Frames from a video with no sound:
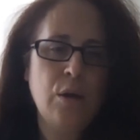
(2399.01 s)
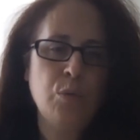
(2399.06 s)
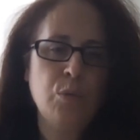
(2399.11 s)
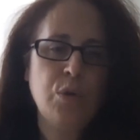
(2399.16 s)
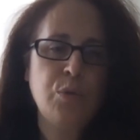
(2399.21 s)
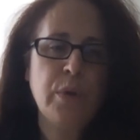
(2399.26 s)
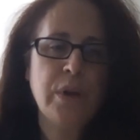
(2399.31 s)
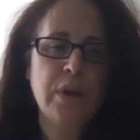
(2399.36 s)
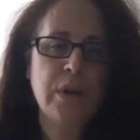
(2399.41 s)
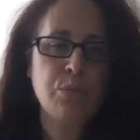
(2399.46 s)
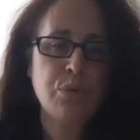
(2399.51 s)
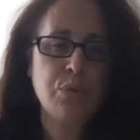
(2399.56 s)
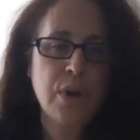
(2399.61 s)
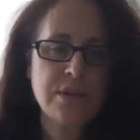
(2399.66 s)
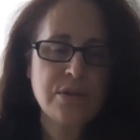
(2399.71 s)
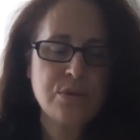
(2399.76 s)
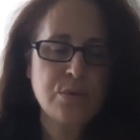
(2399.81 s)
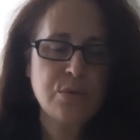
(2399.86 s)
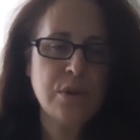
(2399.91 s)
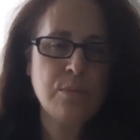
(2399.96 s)
We've been
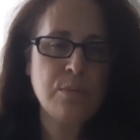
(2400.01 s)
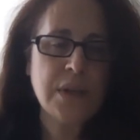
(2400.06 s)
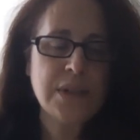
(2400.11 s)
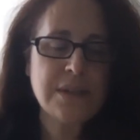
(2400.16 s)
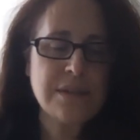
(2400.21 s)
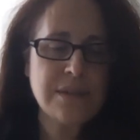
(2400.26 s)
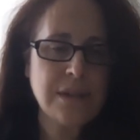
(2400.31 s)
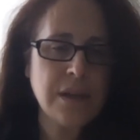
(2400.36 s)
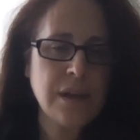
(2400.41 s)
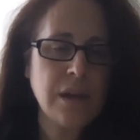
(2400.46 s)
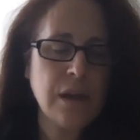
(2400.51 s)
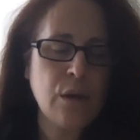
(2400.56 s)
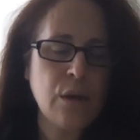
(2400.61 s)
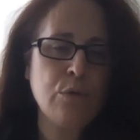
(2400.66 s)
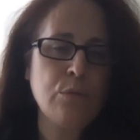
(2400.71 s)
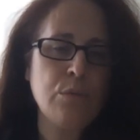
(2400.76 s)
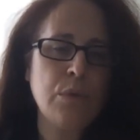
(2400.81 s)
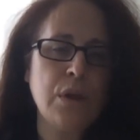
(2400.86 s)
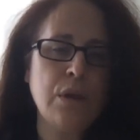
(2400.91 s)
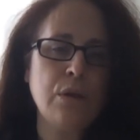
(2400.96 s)
impressed with the Mexican
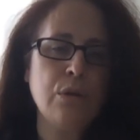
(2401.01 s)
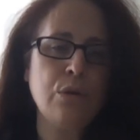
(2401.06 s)
government,